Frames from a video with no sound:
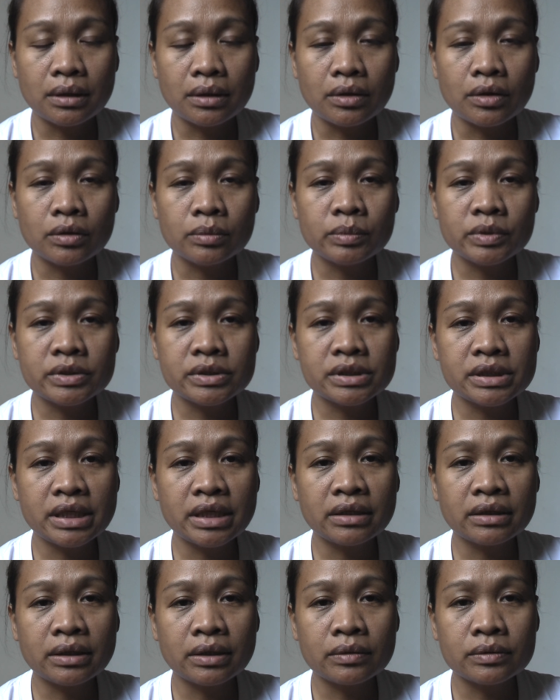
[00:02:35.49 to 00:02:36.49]
almost
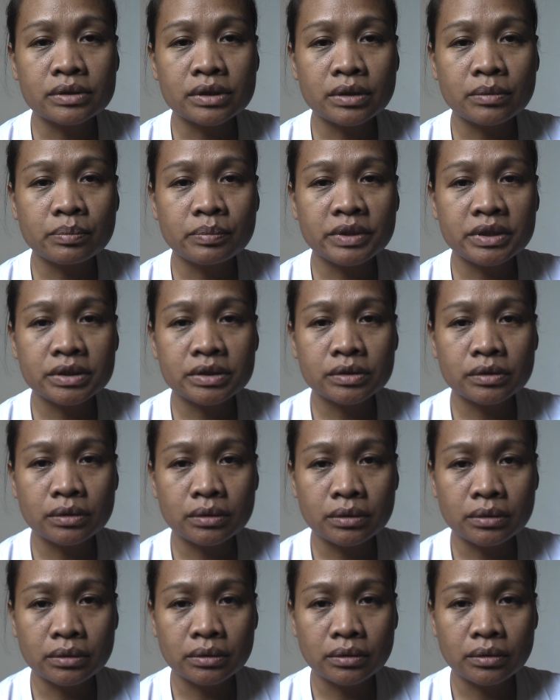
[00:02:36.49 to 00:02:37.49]
ten thousand peso
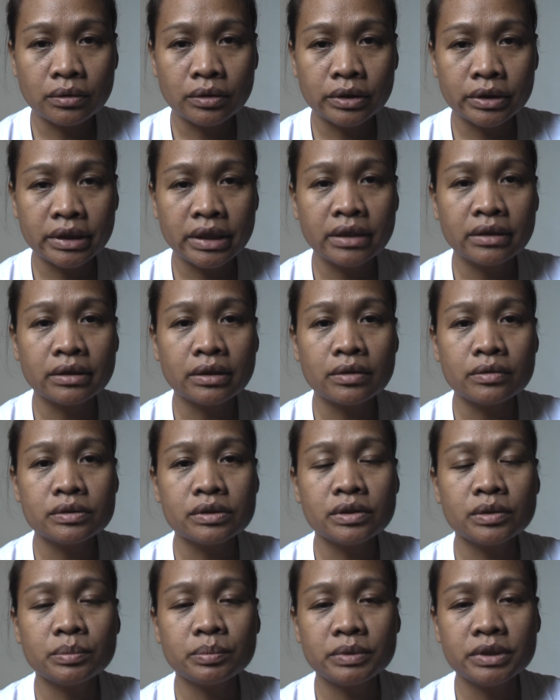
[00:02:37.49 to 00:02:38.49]
or ten
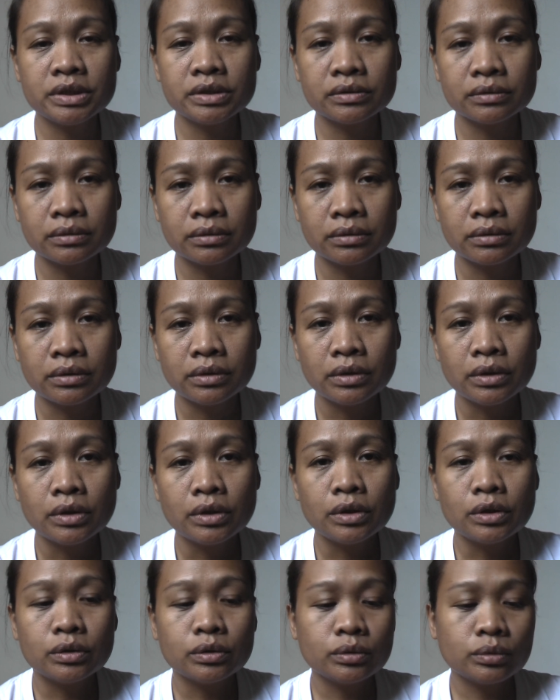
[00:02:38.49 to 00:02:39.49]
thousand peso
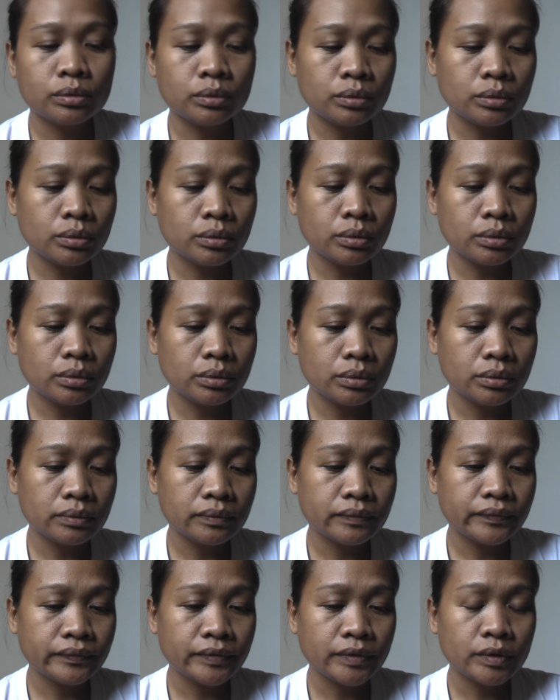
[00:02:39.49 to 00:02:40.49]
to
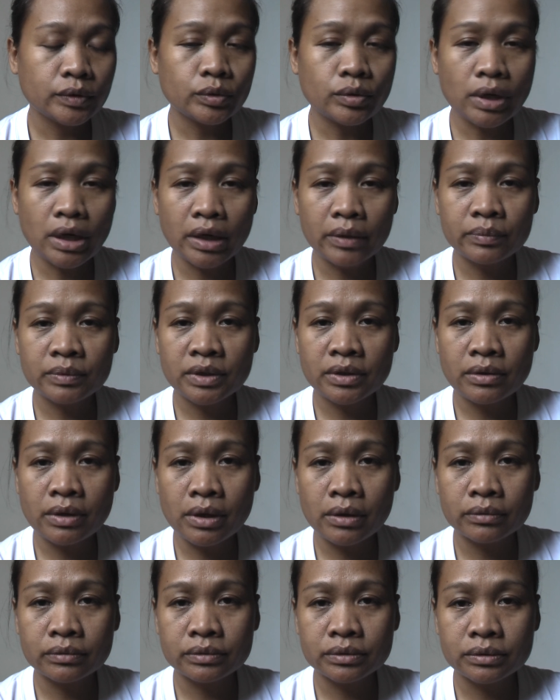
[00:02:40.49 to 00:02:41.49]
to have the
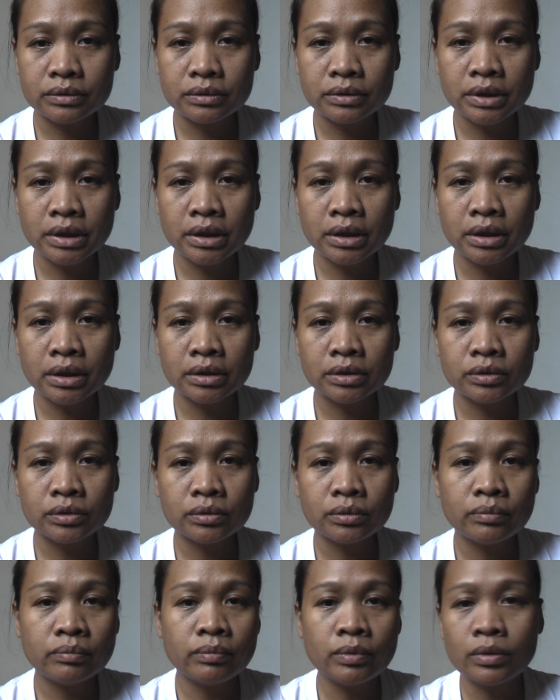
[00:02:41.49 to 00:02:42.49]
round the
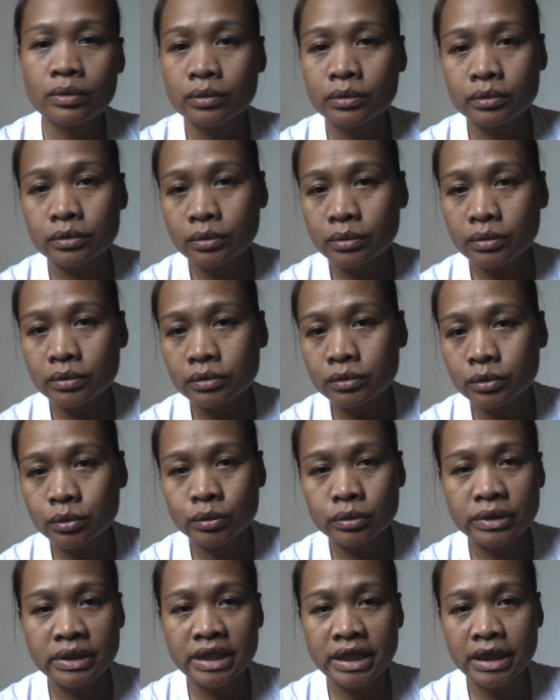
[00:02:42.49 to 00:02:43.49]
both
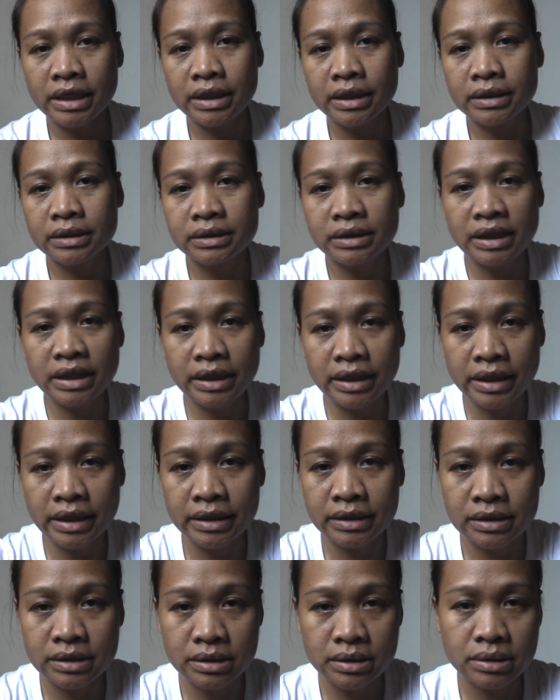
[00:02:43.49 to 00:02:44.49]
two
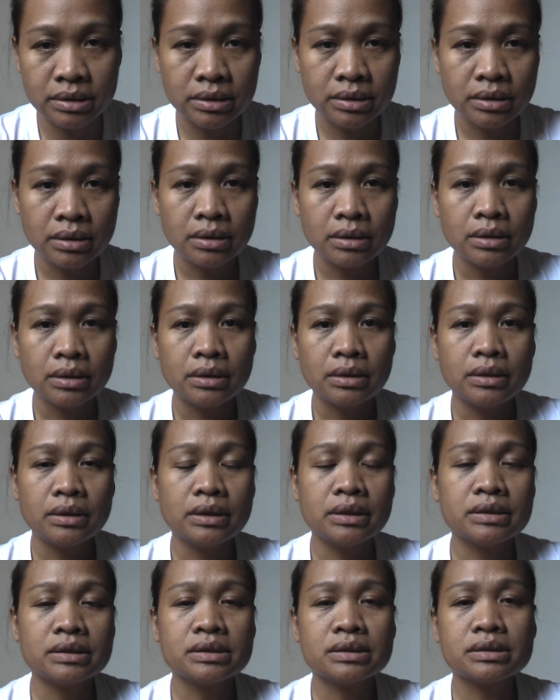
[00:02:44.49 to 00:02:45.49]
tickets.
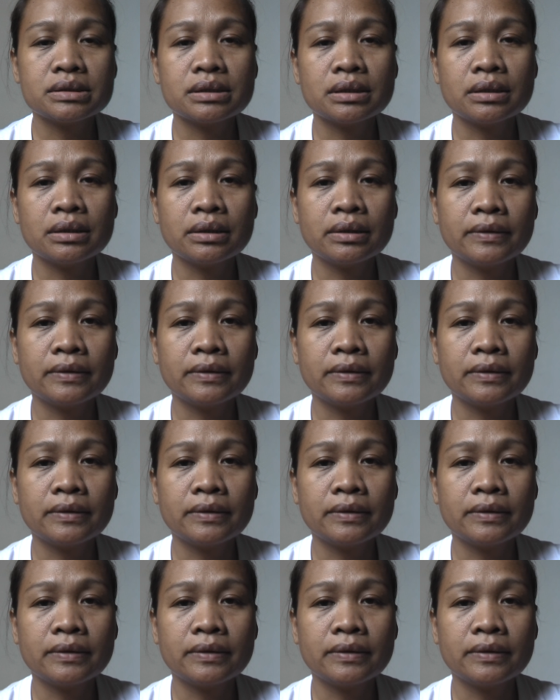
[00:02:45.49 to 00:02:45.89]
It's uh,